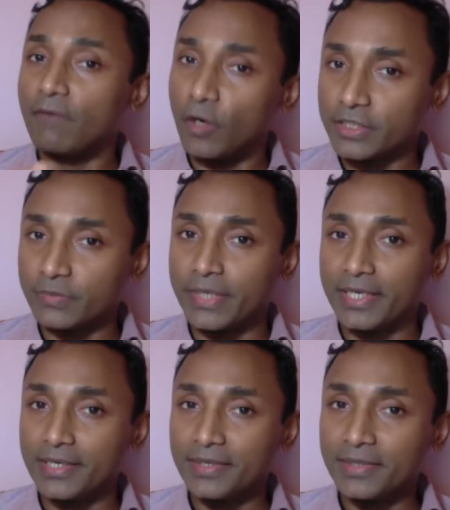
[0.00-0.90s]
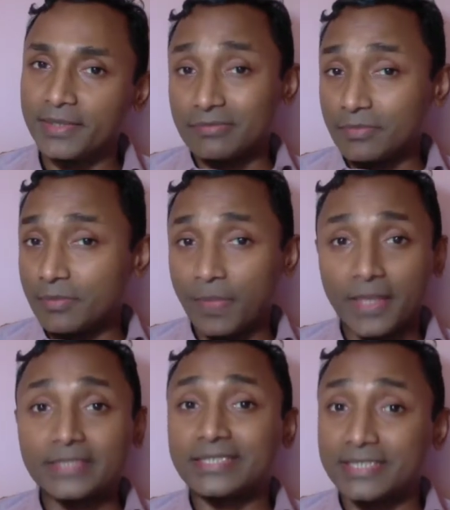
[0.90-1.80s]
voicemail.
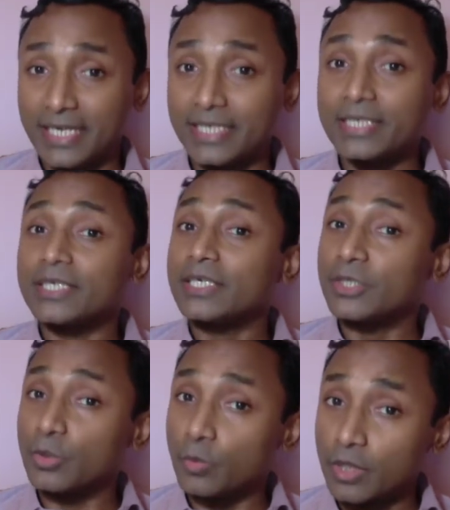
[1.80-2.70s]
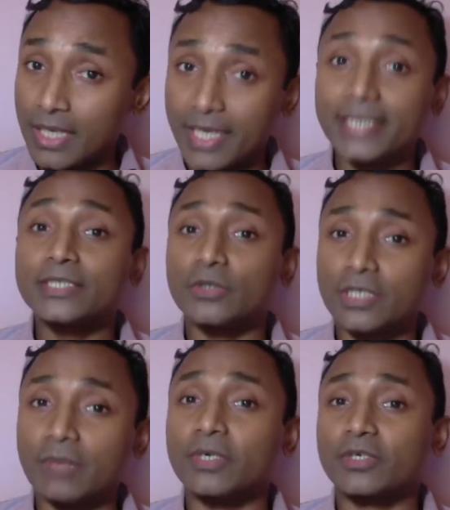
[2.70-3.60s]
Instead, you would like to
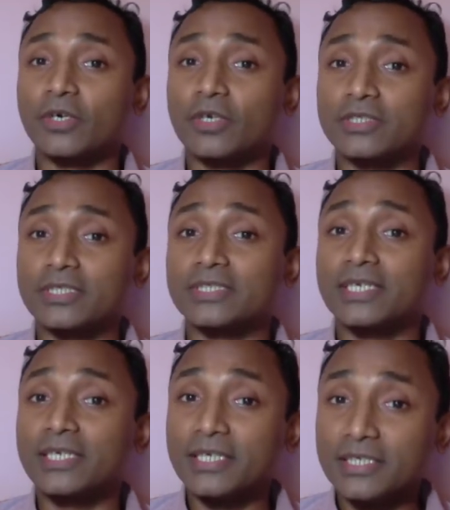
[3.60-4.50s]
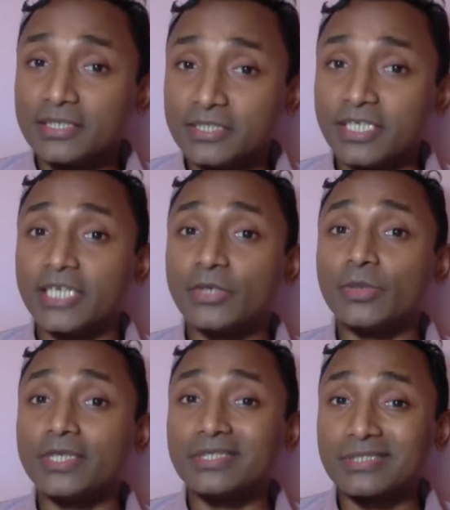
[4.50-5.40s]
come across as
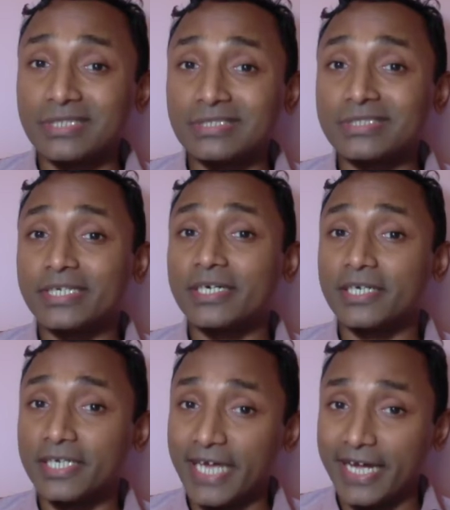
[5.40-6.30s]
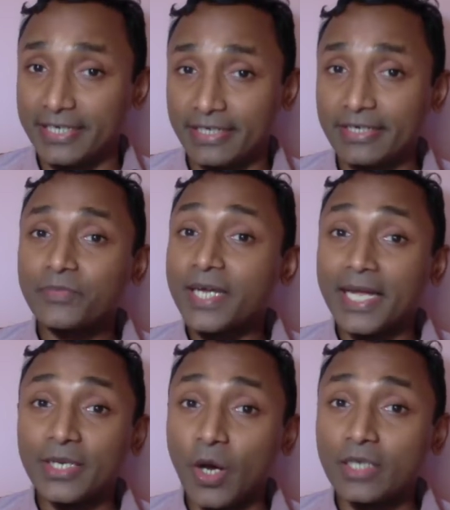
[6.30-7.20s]
genuine, sincere, caring,
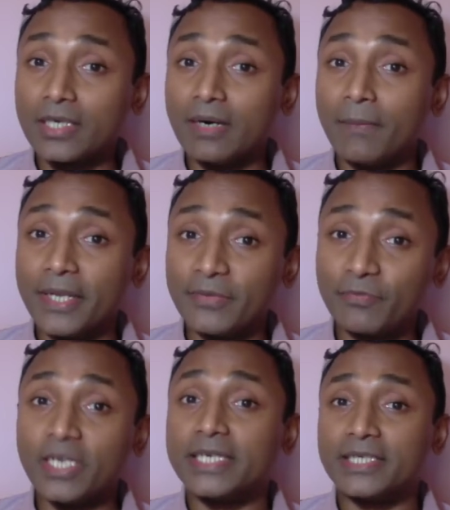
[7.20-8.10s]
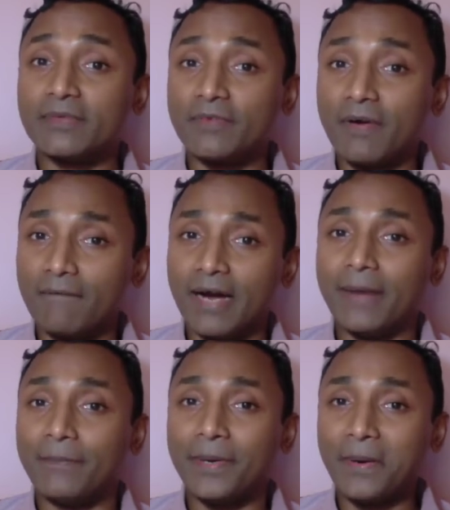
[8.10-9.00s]
and not a manipulative
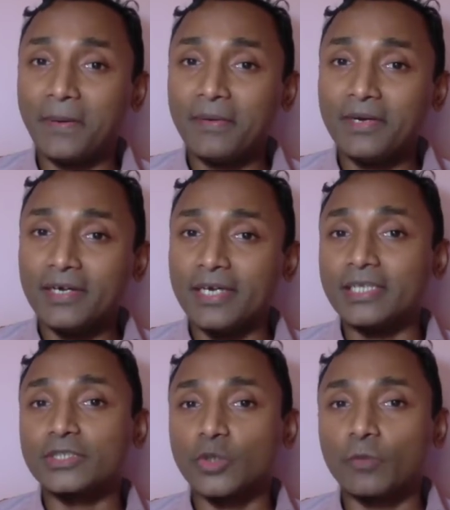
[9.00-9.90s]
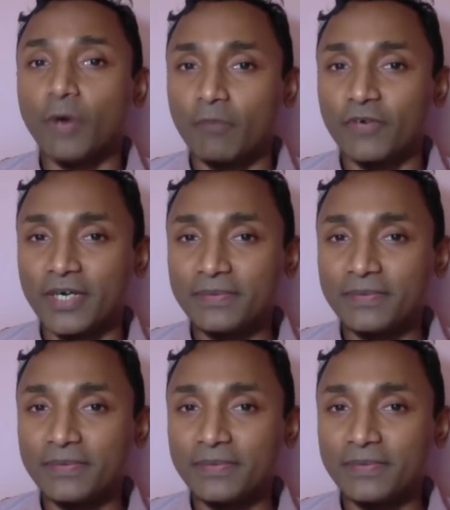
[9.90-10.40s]
vamp in a soap opera.